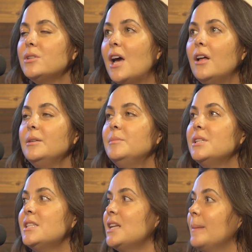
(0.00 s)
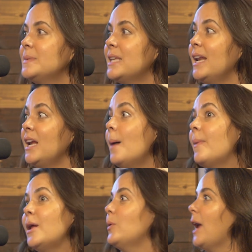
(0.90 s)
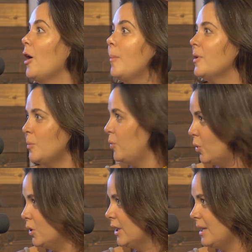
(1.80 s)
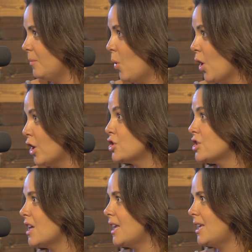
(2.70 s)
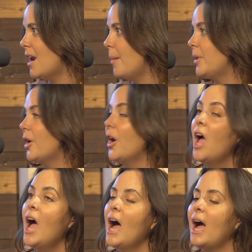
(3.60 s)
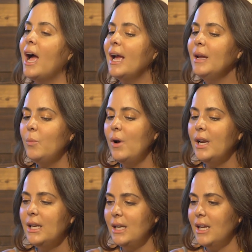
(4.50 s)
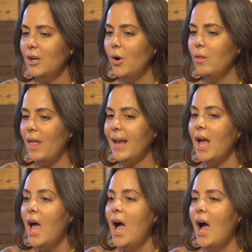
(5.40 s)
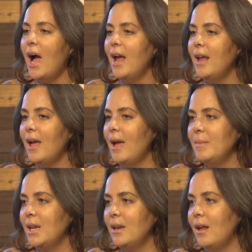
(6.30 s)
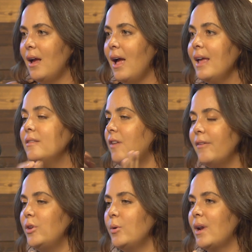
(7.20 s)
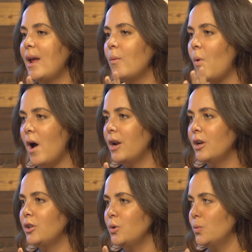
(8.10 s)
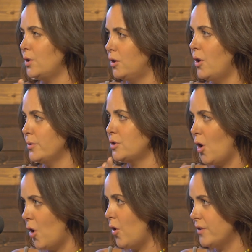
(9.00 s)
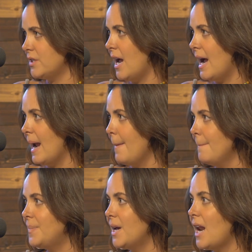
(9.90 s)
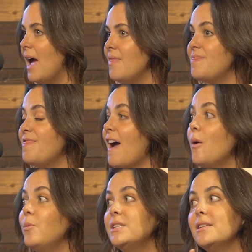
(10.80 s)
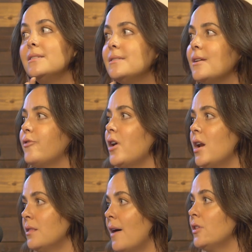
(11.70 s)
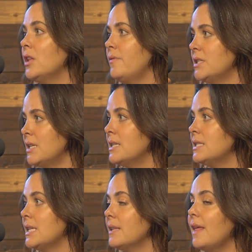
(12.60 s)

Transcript: Tell him to stop setting up. I don't care about the pool anymore. Right. Just get up here. I wanted Nico, I mean, I love you and I want you close all the time, but that was a different level of intensity.